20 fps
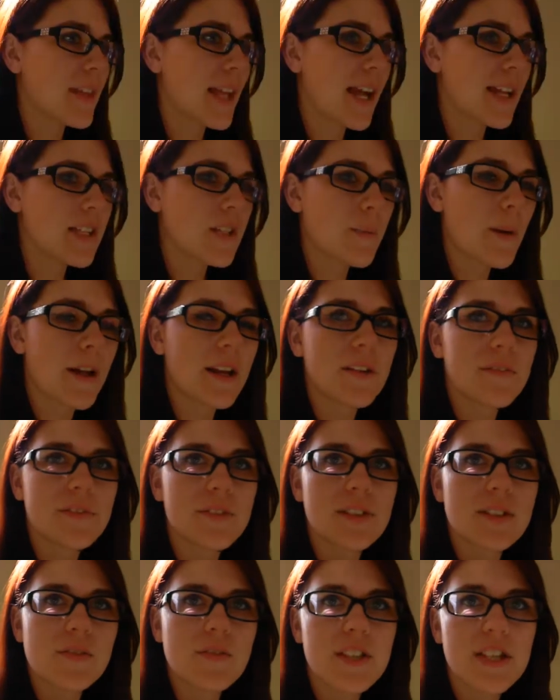That's about it for
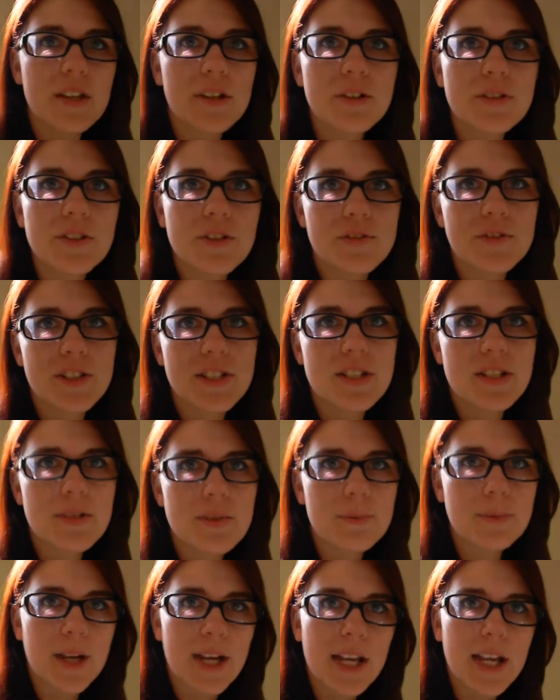this video. Don't forget to
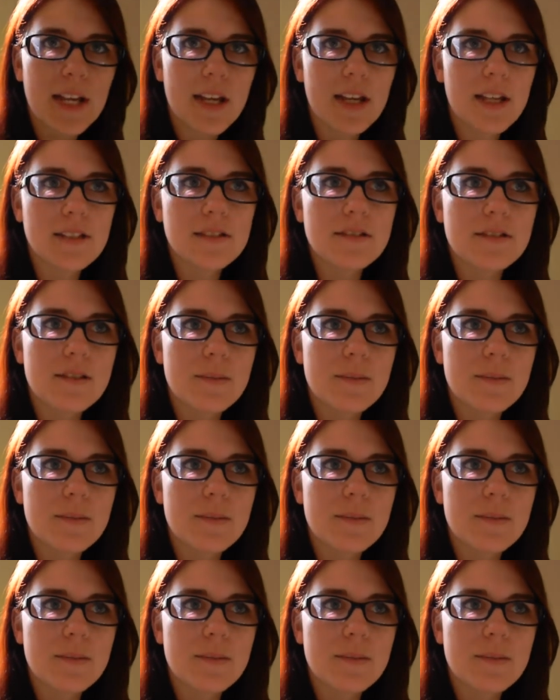rate and